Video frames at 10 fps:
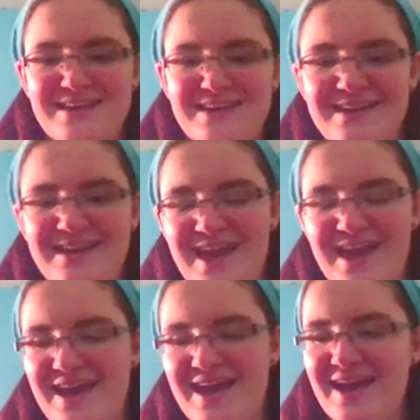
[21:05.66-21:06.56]

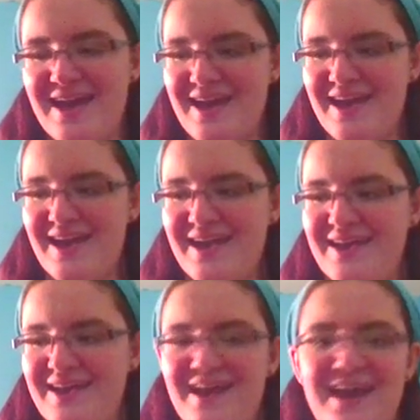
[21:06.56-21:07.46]

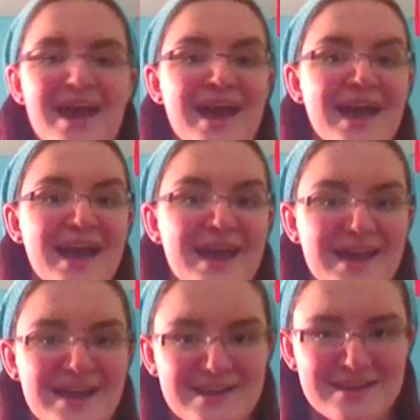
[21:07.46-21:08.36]
Yay!
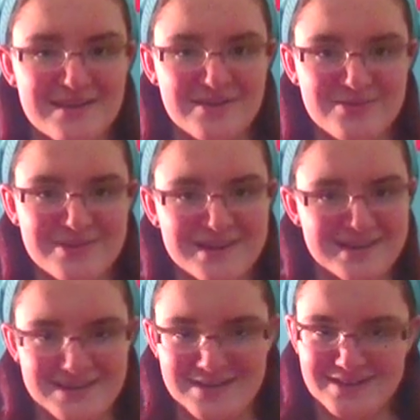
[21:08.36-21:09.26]

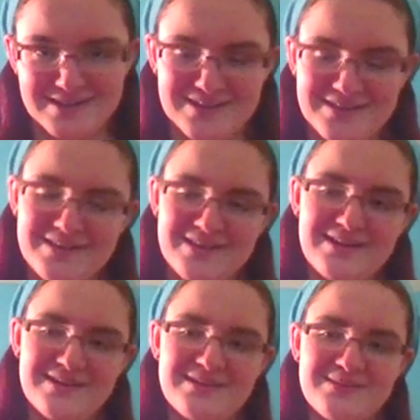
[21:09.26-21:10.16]
Anyway,
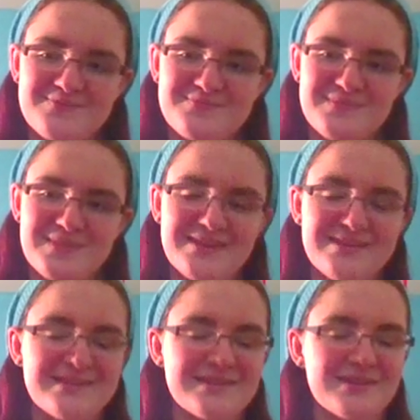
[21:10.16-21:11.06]
um,
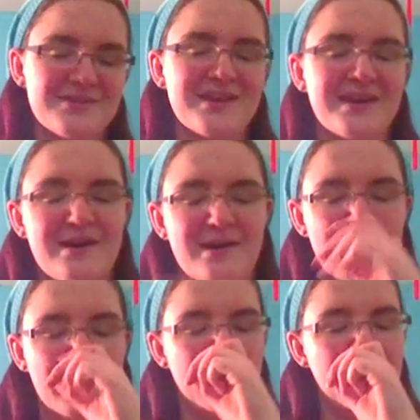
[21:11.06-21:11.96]
so yeah.
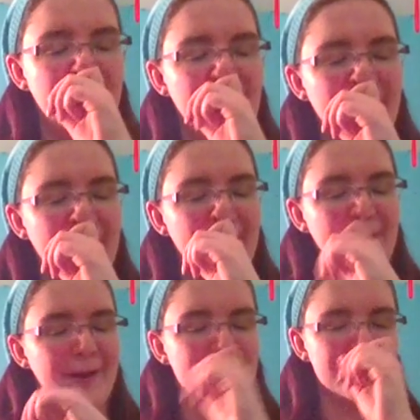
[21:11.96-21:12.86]

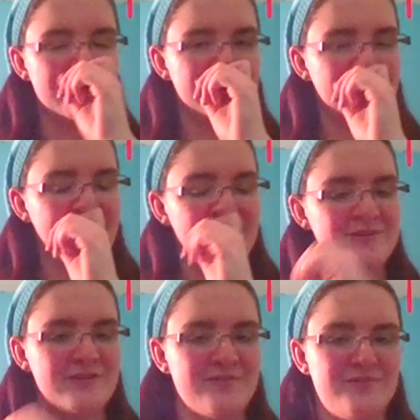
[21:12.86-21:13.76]
The, I was
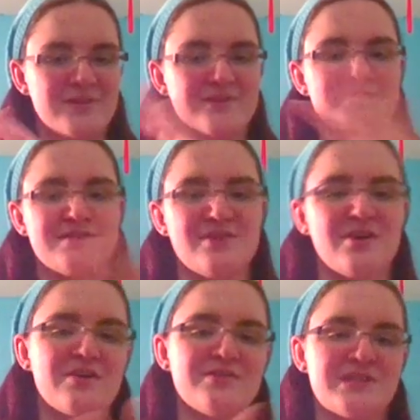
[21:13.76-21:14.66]
looking for these
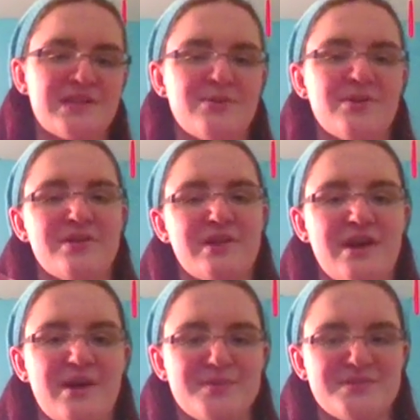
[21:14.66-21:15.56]
stalls and they were on the
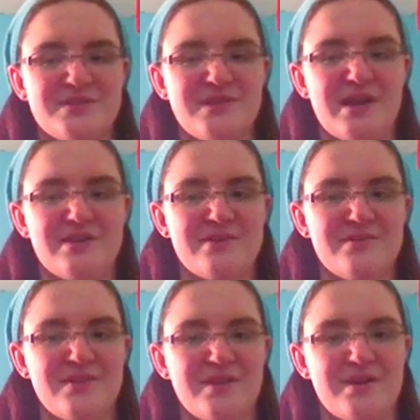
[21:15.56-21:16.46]
opposite end
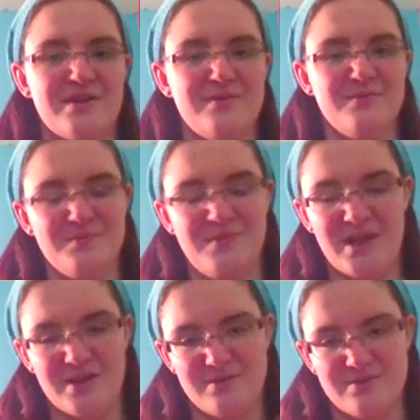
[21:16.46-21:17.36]
of the
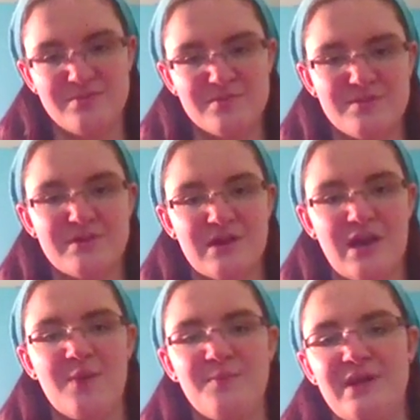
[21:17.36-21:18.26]
main
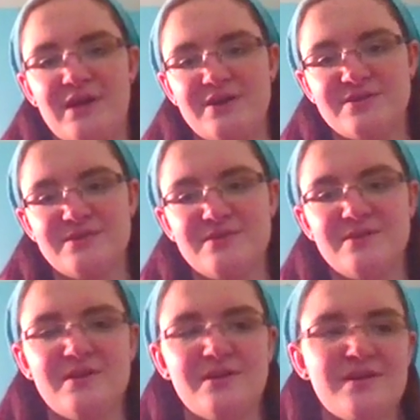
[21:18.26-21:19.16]
complex
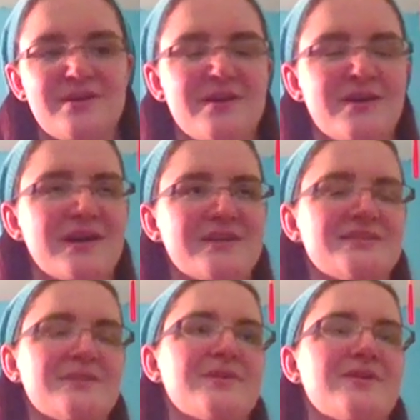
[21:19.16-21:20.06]

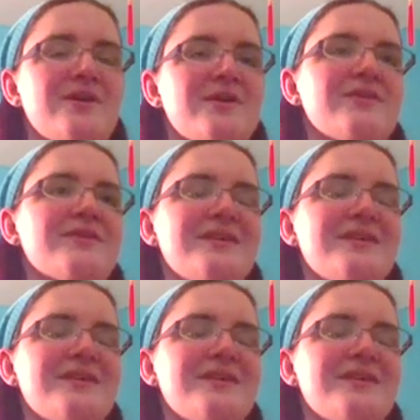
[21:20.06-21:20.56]
exhibit hall.